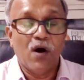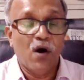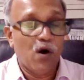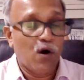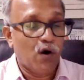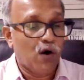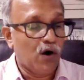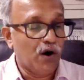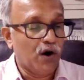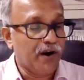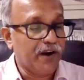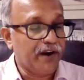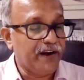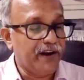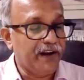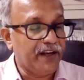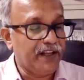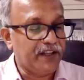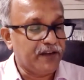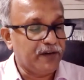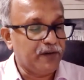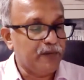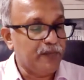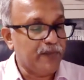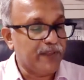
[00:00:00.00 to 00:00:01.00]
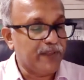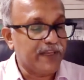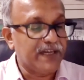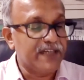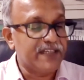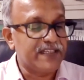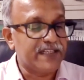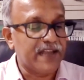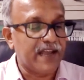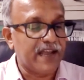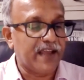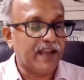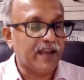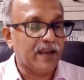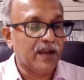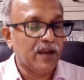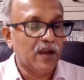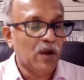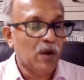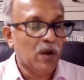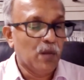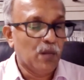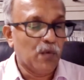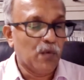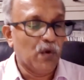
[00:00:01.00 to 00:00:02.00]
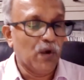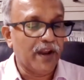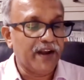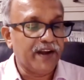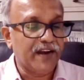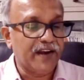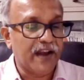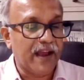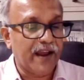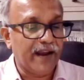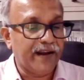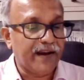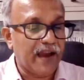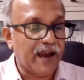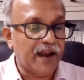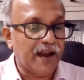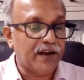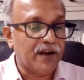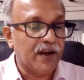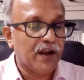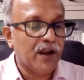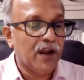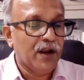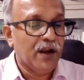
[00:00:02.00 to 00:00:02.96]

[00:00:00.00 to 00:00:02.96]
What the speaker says: alternative methods like woolen line and